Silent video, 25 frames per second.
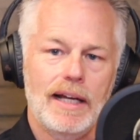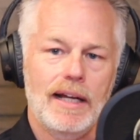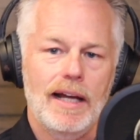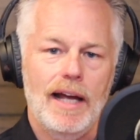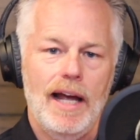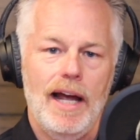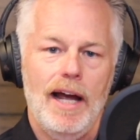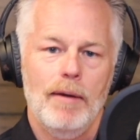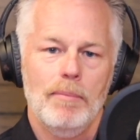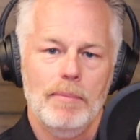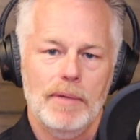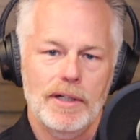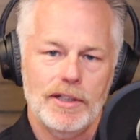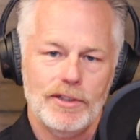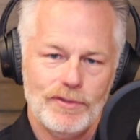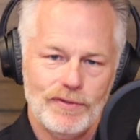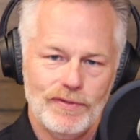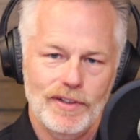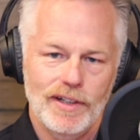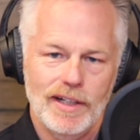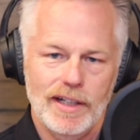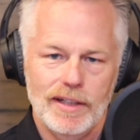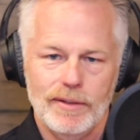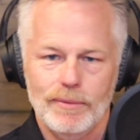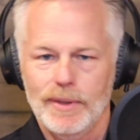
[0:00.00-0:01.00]
how much
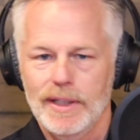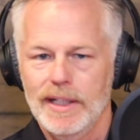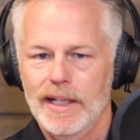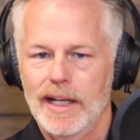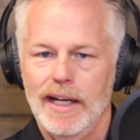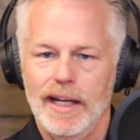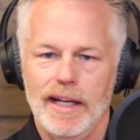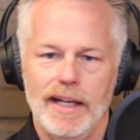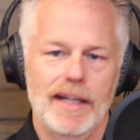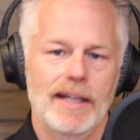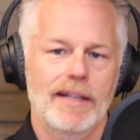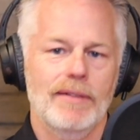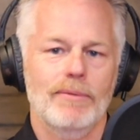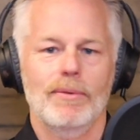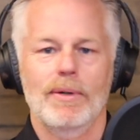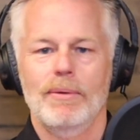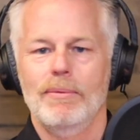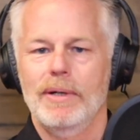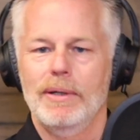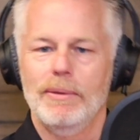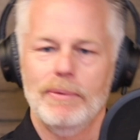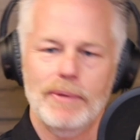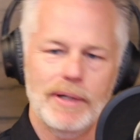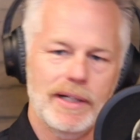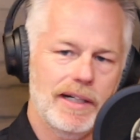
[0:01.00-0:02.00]
fun we'd had when
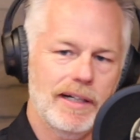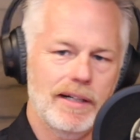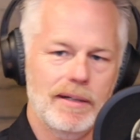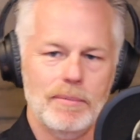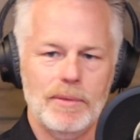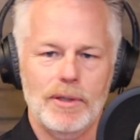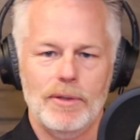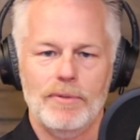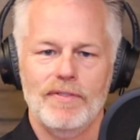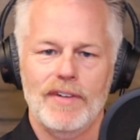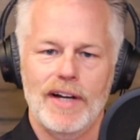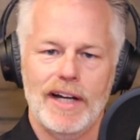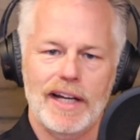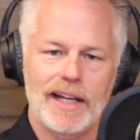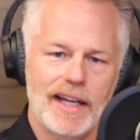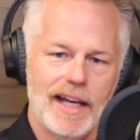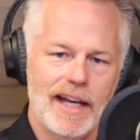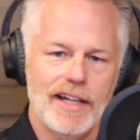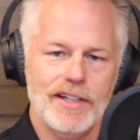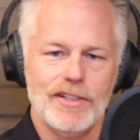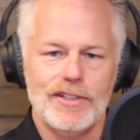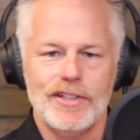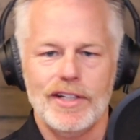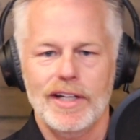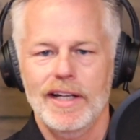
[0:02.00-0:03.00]
we rented them on
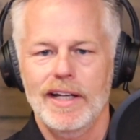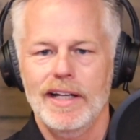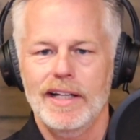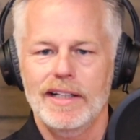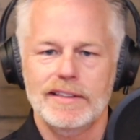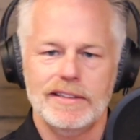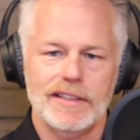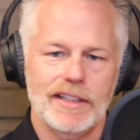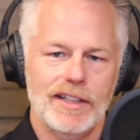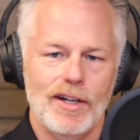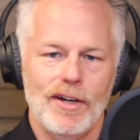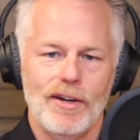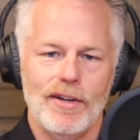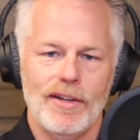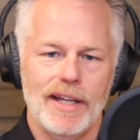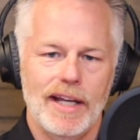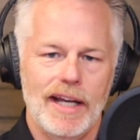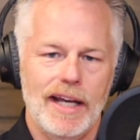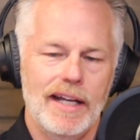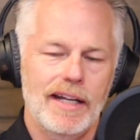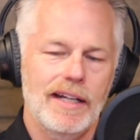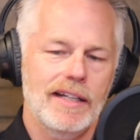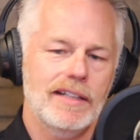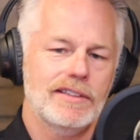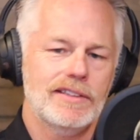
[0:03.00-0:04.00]
vacations and all
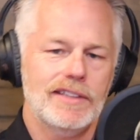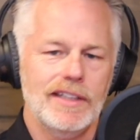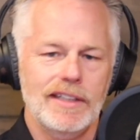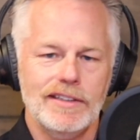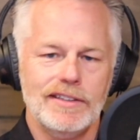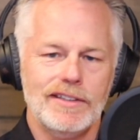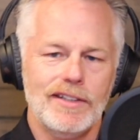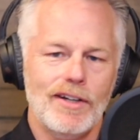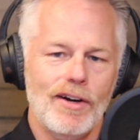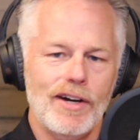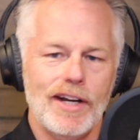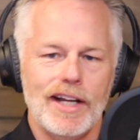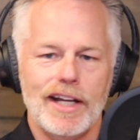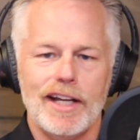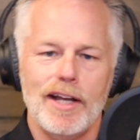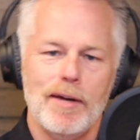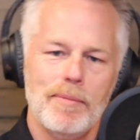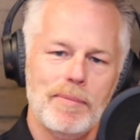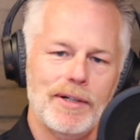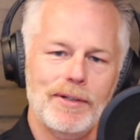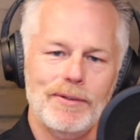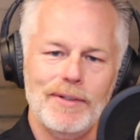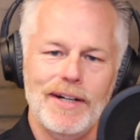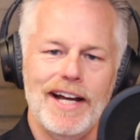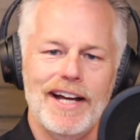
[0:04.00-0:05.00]
that, and she started
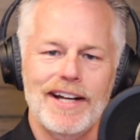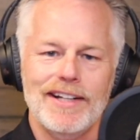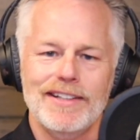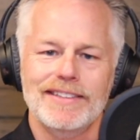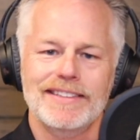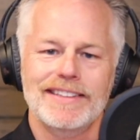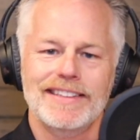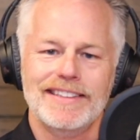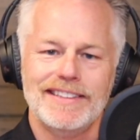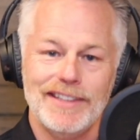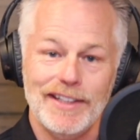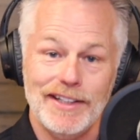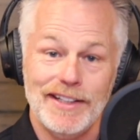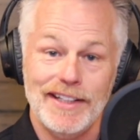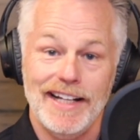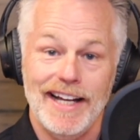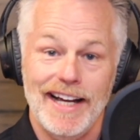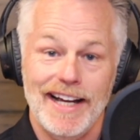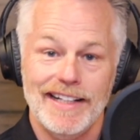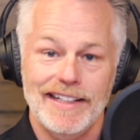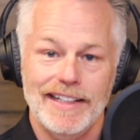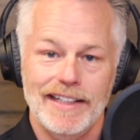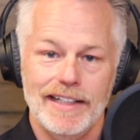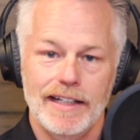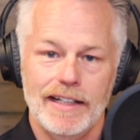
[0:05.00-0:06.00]
coming around to the
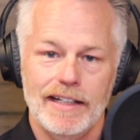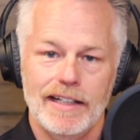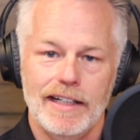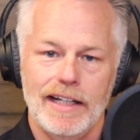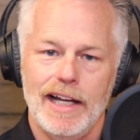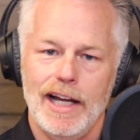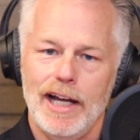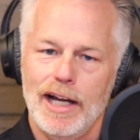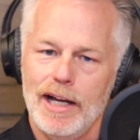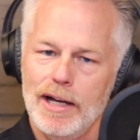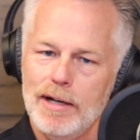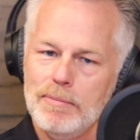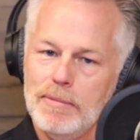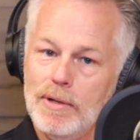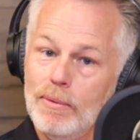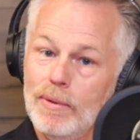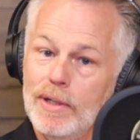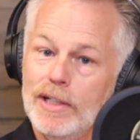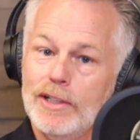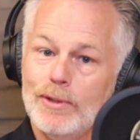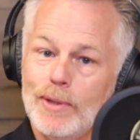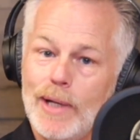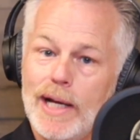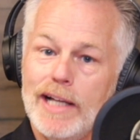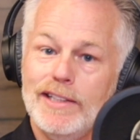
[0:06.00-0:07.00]
idea. But
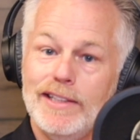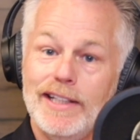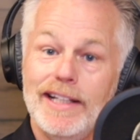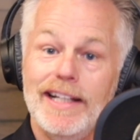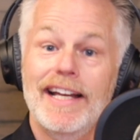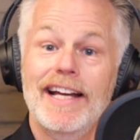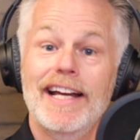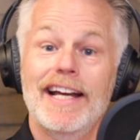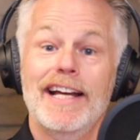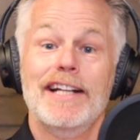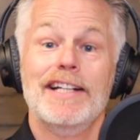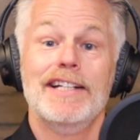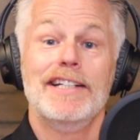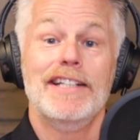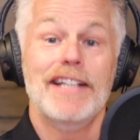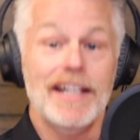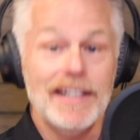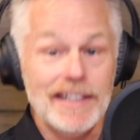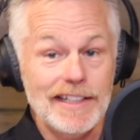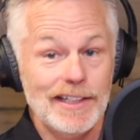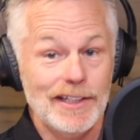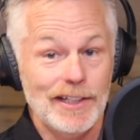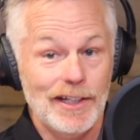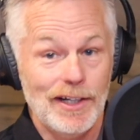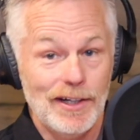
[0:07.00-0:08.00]
what Tracy
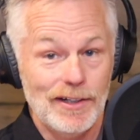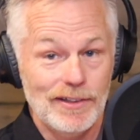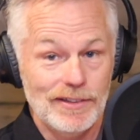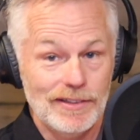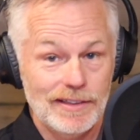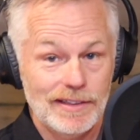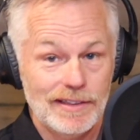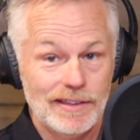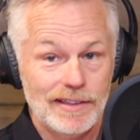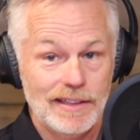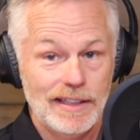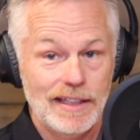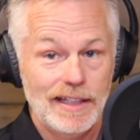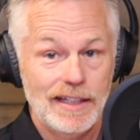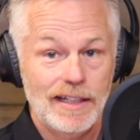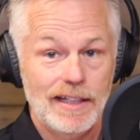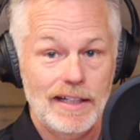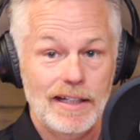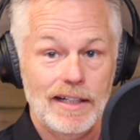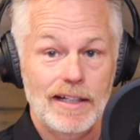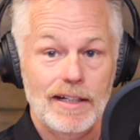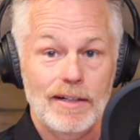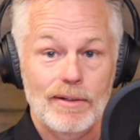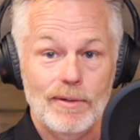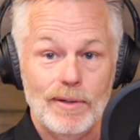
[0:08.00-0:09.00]
didn't know
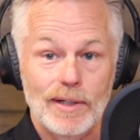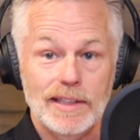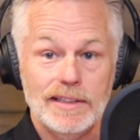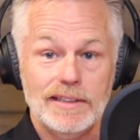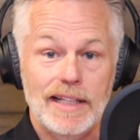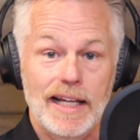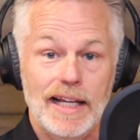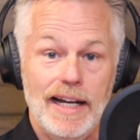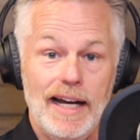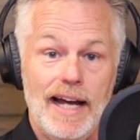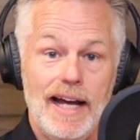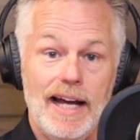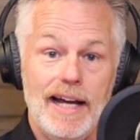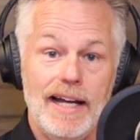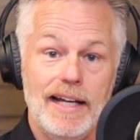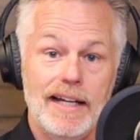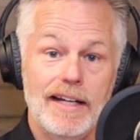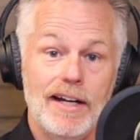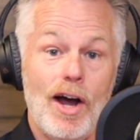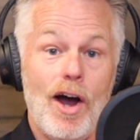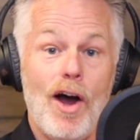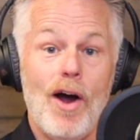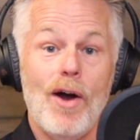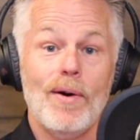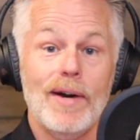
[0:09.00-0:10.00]
was that I
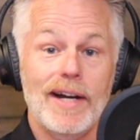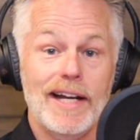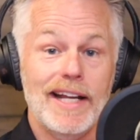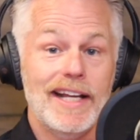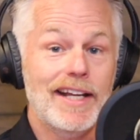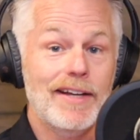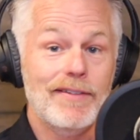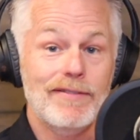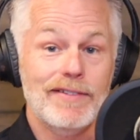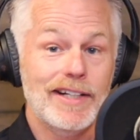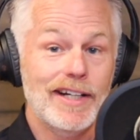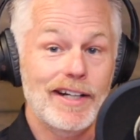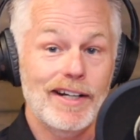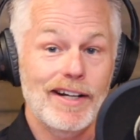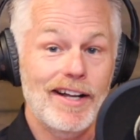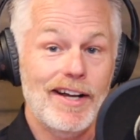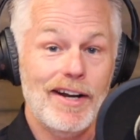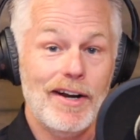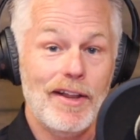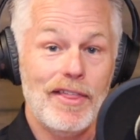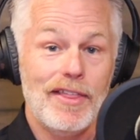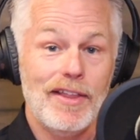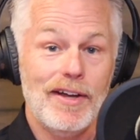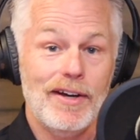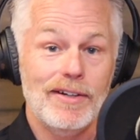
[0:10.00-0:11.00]
had already given it a
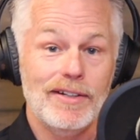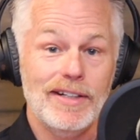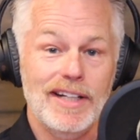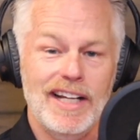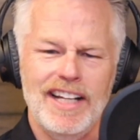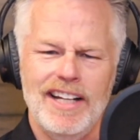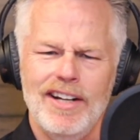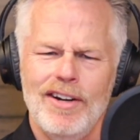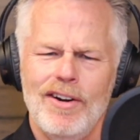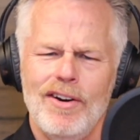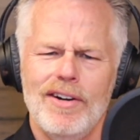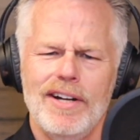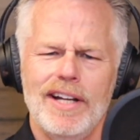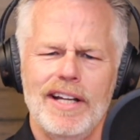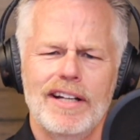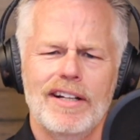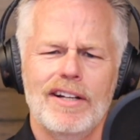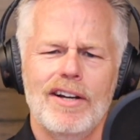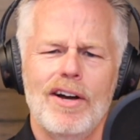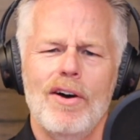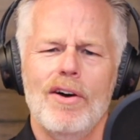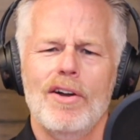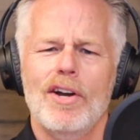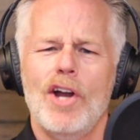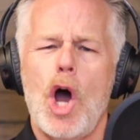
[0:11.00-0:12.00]
lot of thought and already
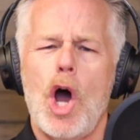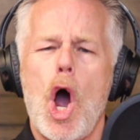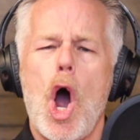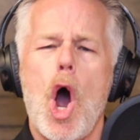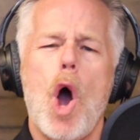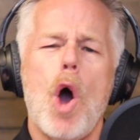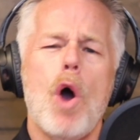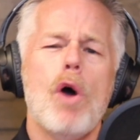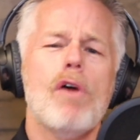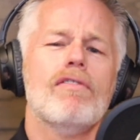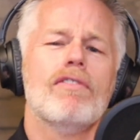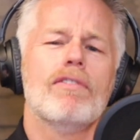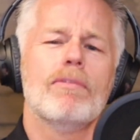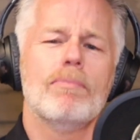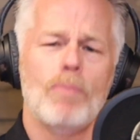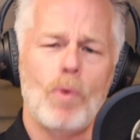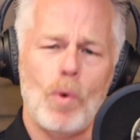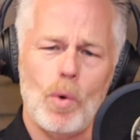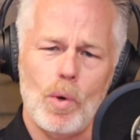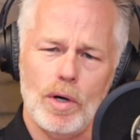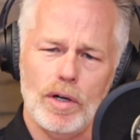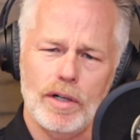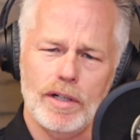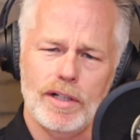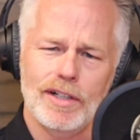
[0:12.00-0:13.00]
gone
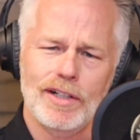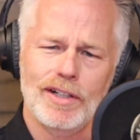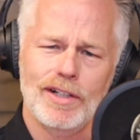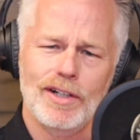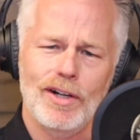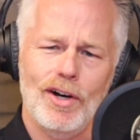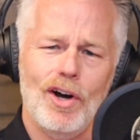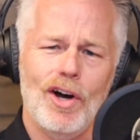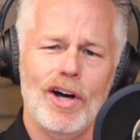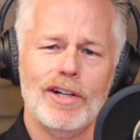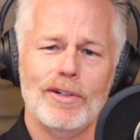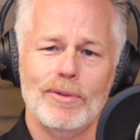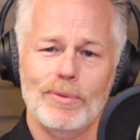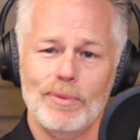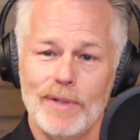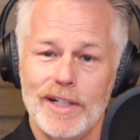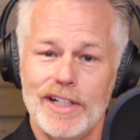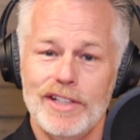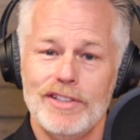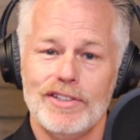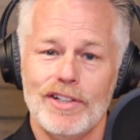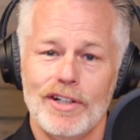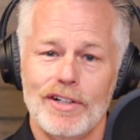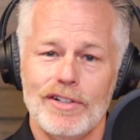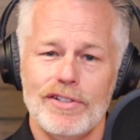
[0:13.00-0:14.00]
overboard on
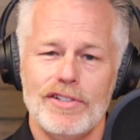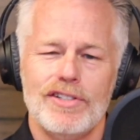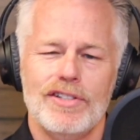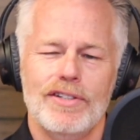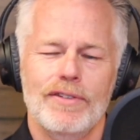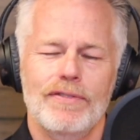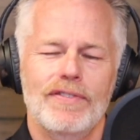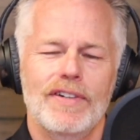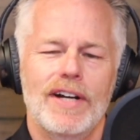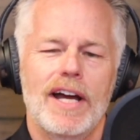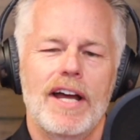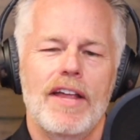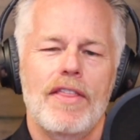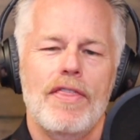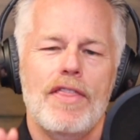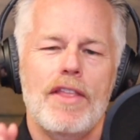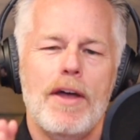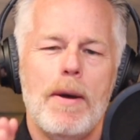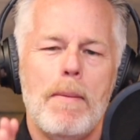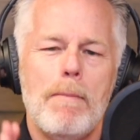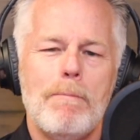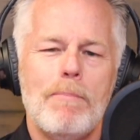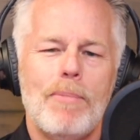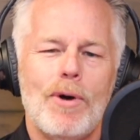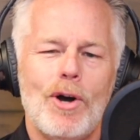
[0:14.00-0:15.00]
research to find
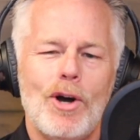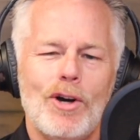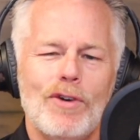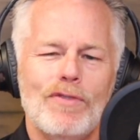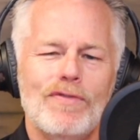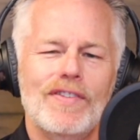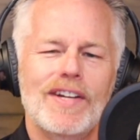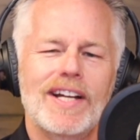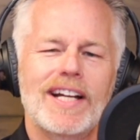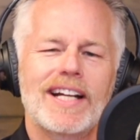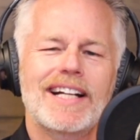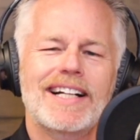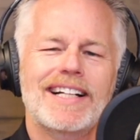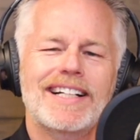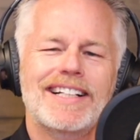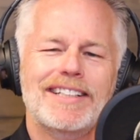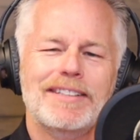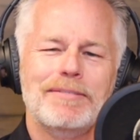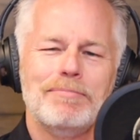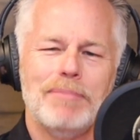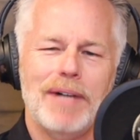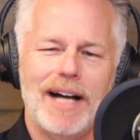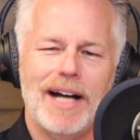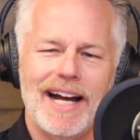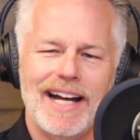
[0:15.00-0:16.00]
the perfect
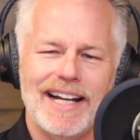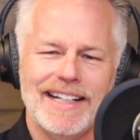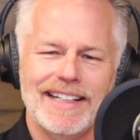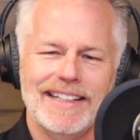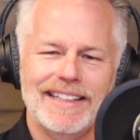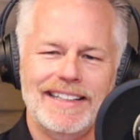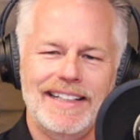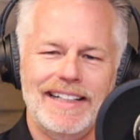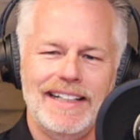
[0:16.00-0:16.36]
bike.